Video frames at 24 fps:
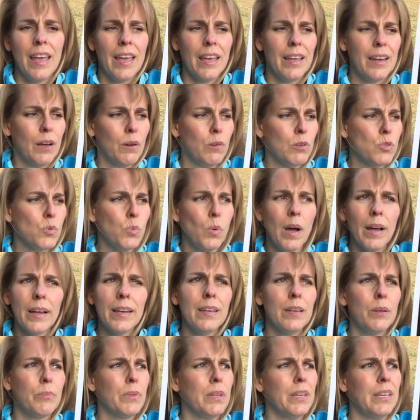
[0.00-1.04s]
And I was
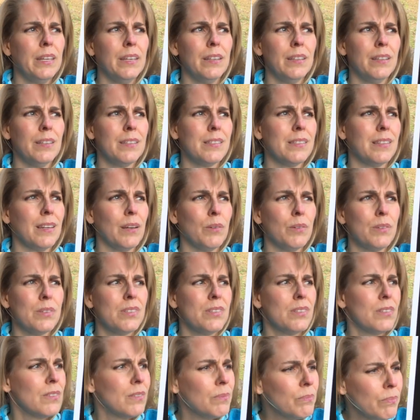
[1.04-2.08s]
walking up the hills, and I
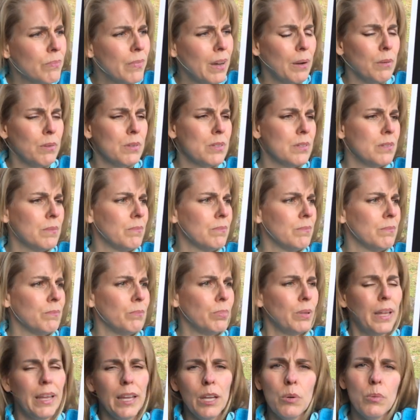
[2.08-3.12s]
was
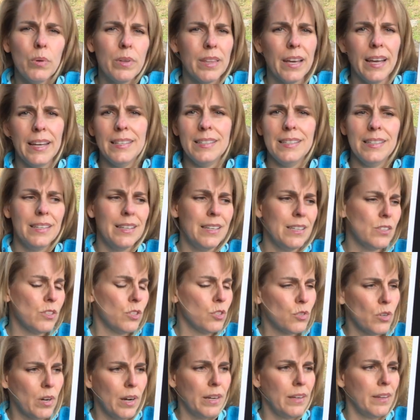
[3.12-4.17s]
playing with ideas
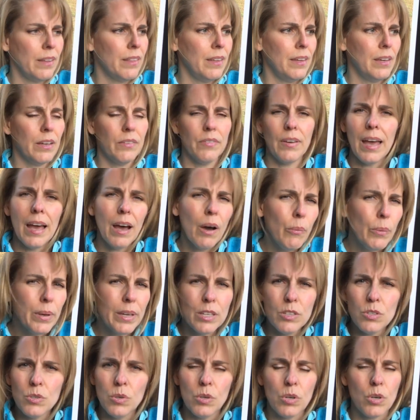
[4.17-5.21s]
and trying to think of how we
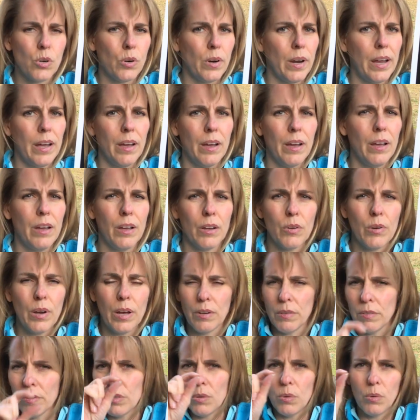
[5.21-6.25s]
could do a
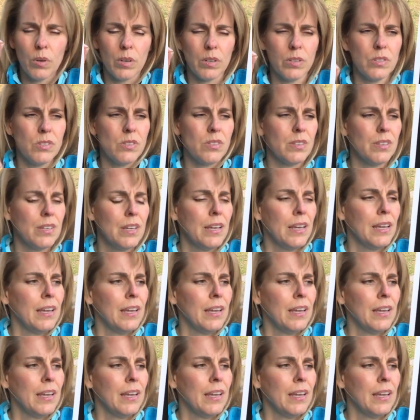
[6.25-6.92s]
crown of thorns.